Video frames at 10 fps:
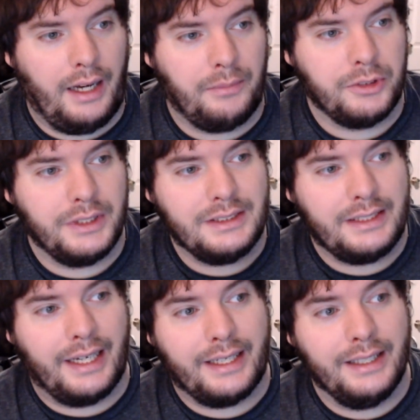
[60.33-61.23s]
So this
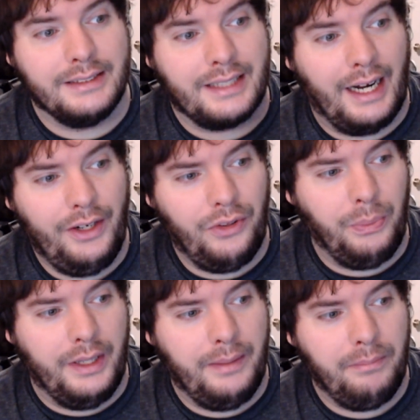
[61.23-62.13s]
deck is kind of
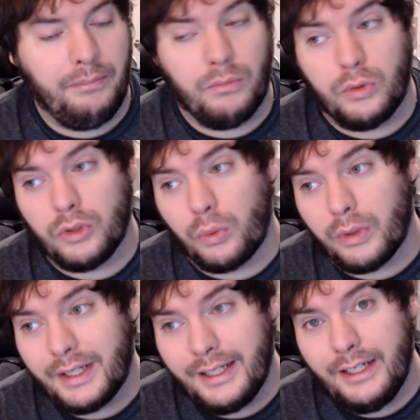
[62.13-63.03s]
sweet, so we're
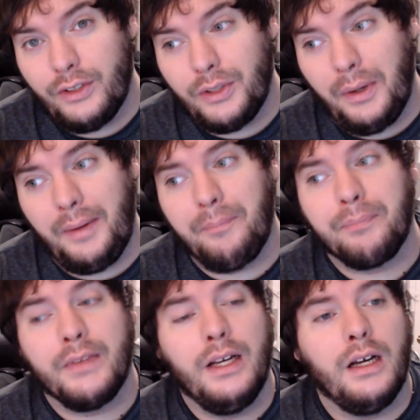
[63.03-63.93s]
going to get into it.
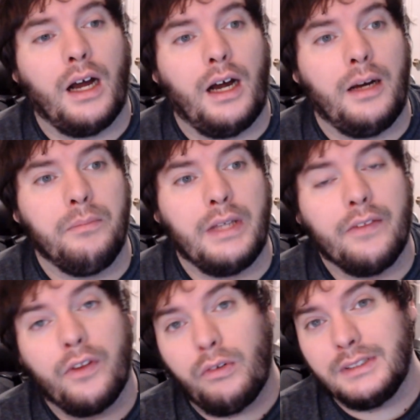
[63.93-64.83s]
Now,
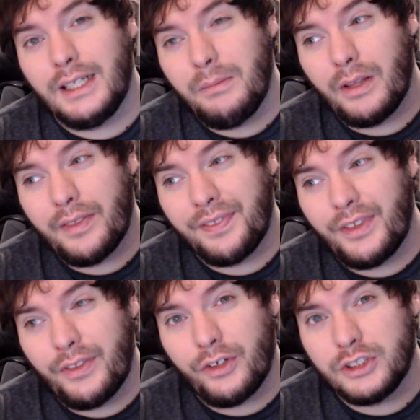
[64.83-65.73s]
the only time
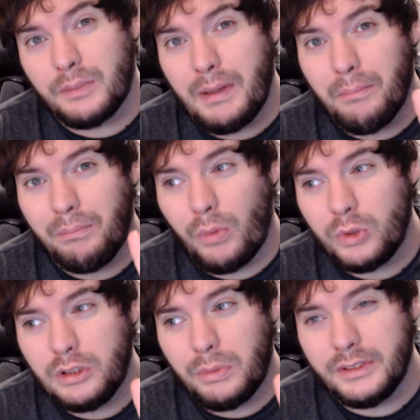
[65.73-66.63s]
that there's going to be
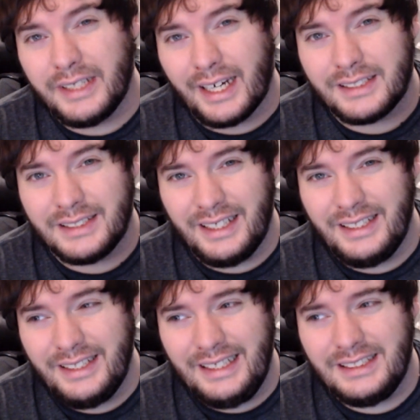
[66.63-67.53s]
multiple decks
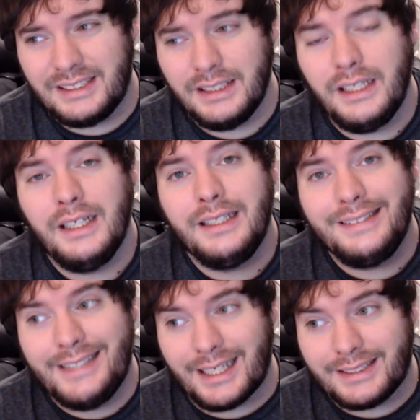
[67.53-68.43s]
in these
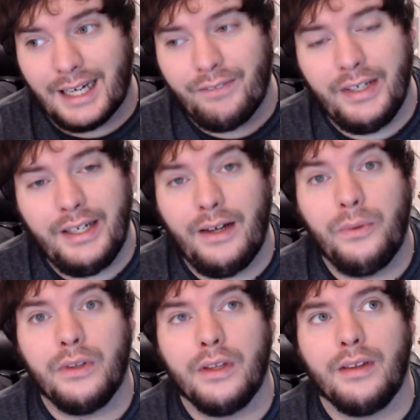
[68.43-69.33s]
deck tech
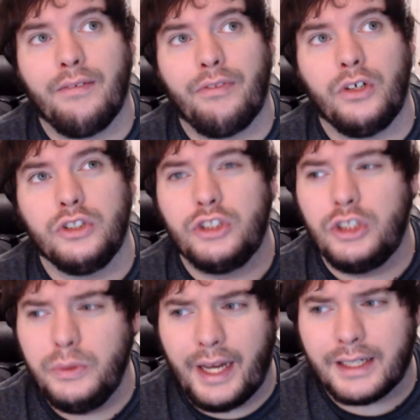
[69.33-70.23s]
videos is if there's
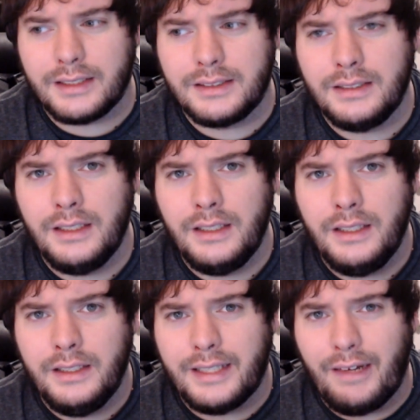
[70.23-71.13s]
two decks
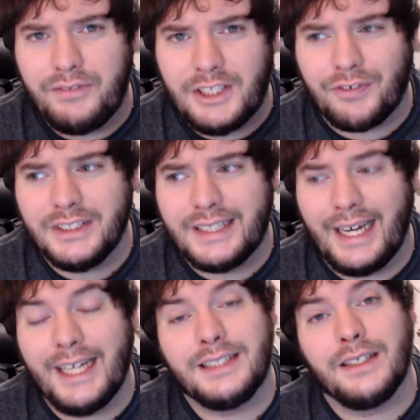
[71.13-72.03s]
that have different
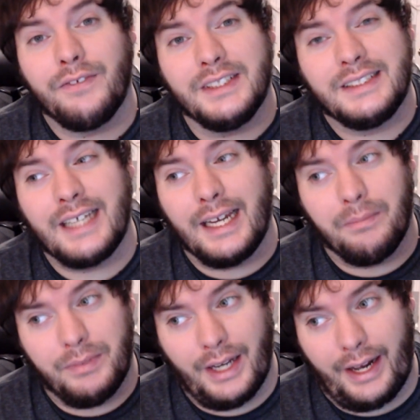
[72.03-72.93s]
takes of the
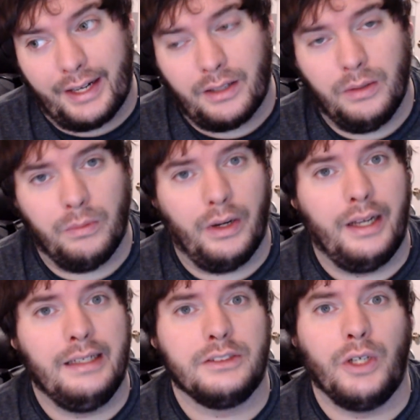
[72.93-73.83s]
same deck,
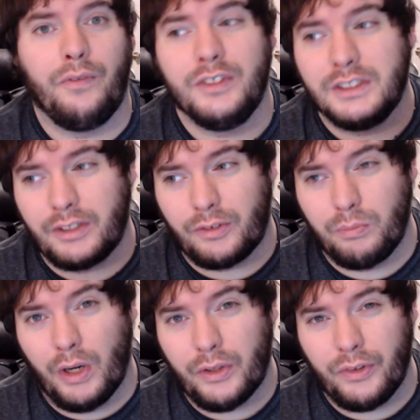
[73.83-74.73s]
right? So if it's a
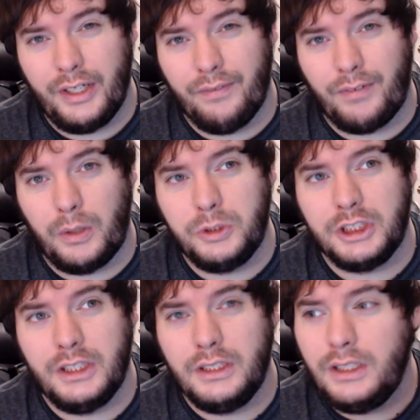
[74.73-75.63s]
mono green
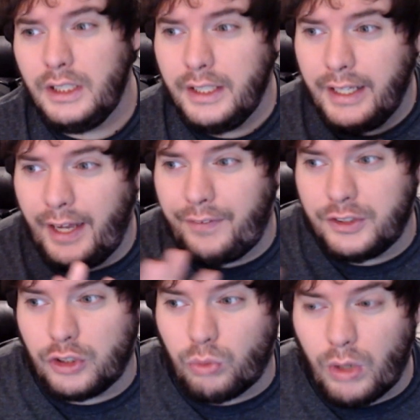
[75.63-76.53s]
devotion, and
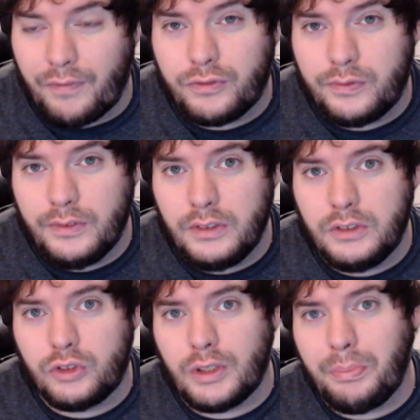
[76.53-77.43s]
there's a gruff
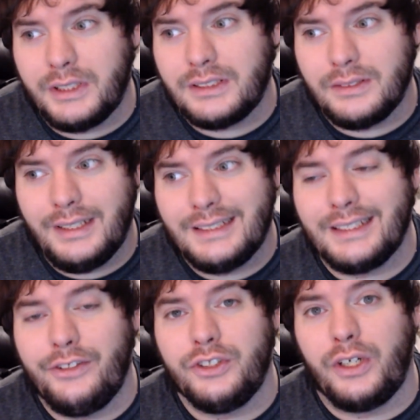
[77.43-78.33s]
triplets list,
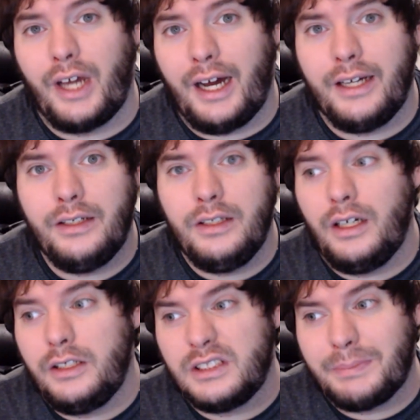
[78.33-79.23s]
and there's a
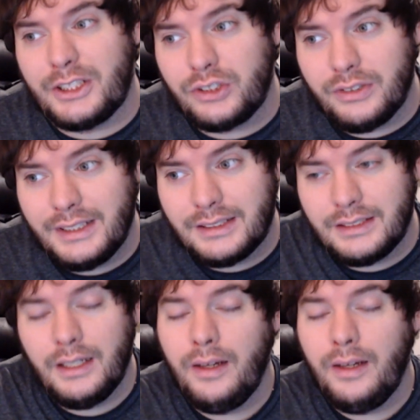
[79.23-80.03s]
non-special list,